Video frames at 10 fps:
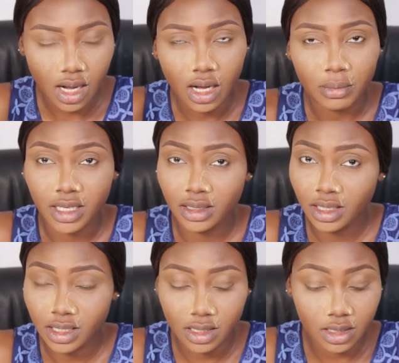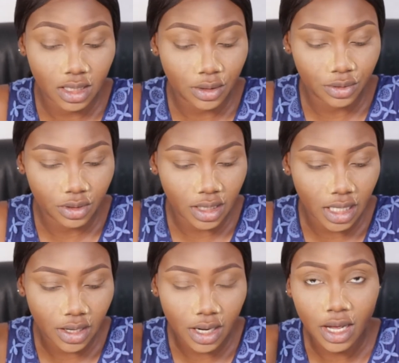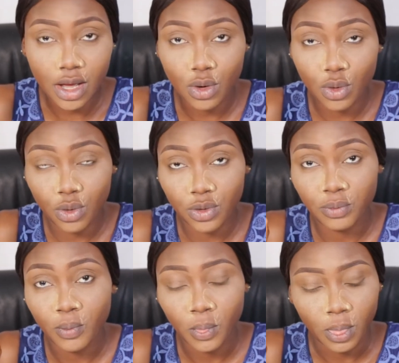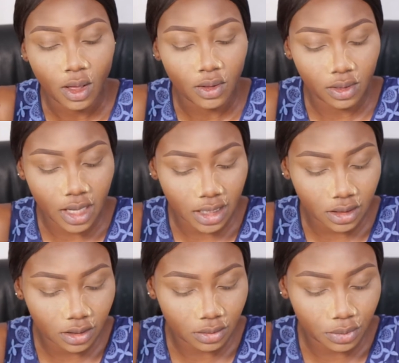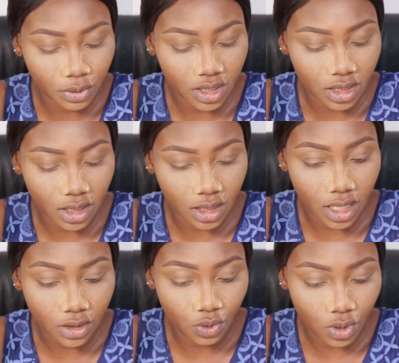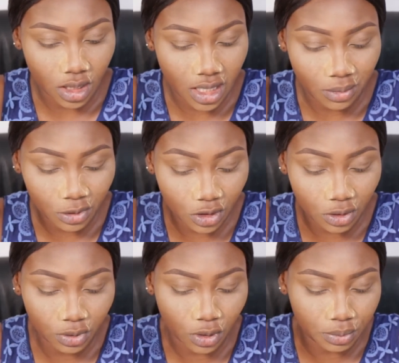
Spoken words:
I think 18,000 naira. I own that brush set as well. I'm just going to put a